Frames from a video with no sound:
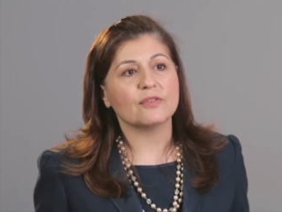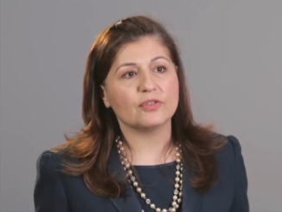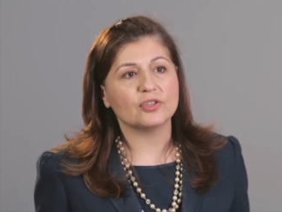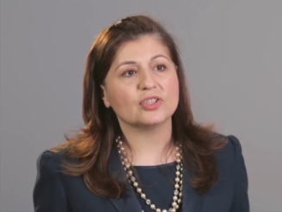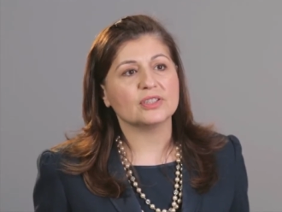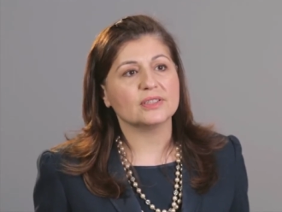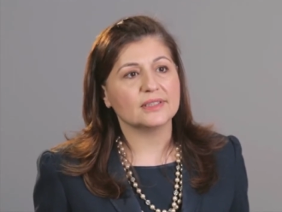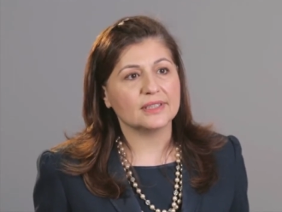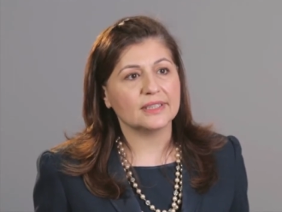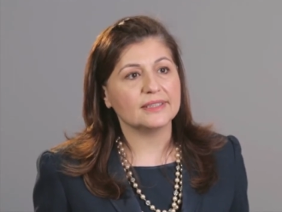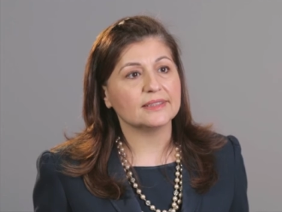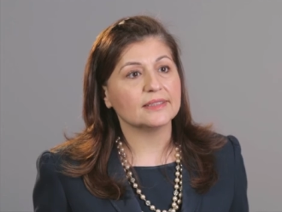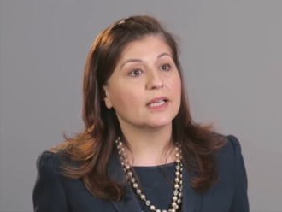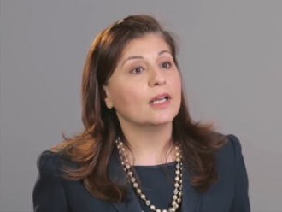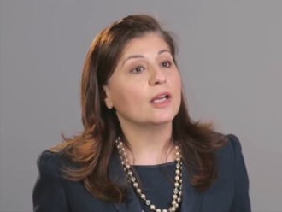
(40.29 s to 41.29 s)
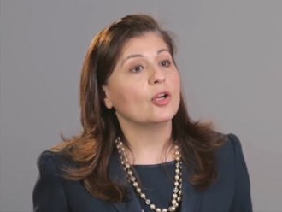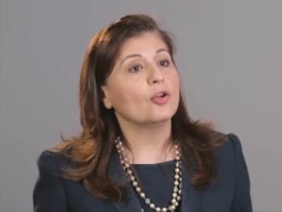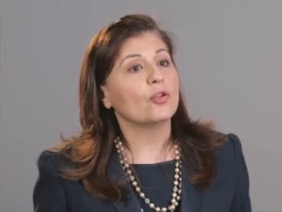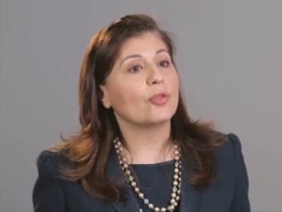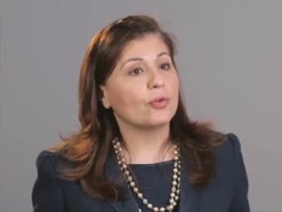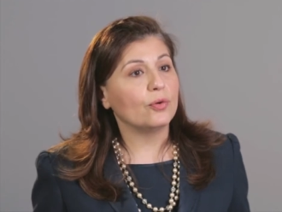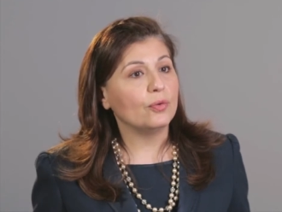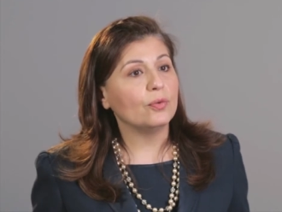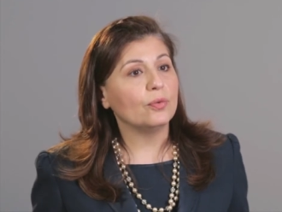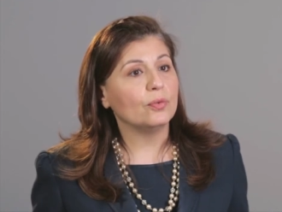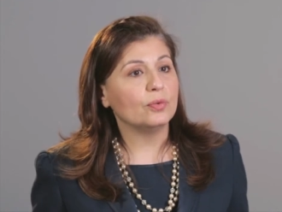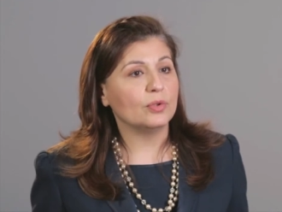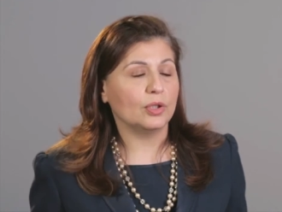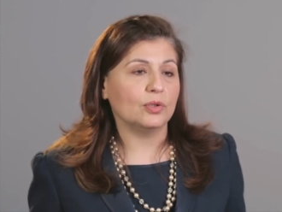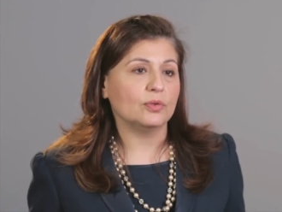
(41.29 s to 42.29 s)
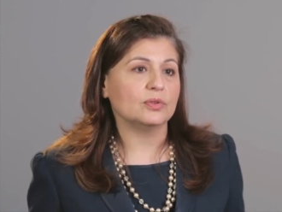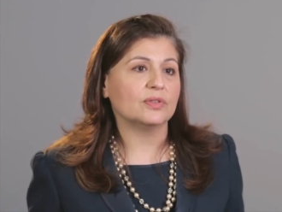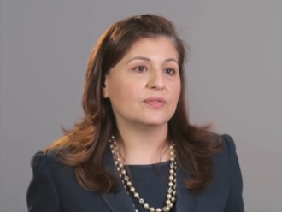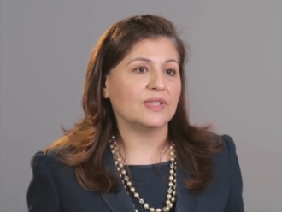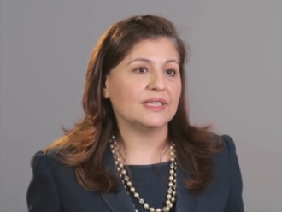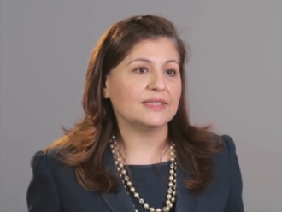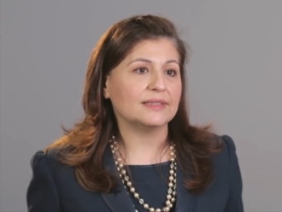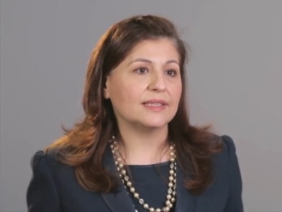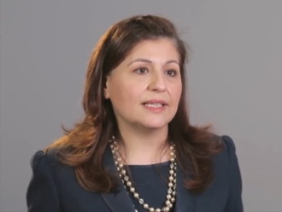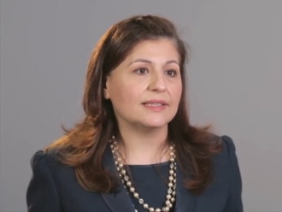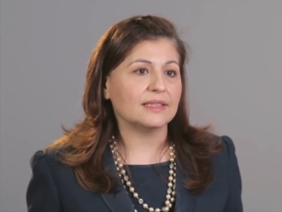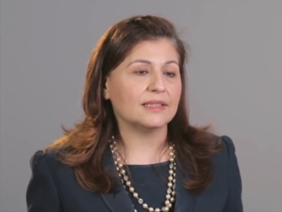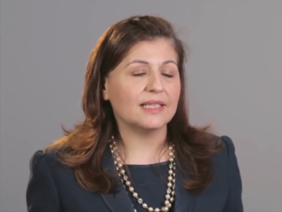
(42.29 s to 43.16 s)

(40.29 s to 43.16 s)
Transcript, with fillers: efficiencies through the use of the estate.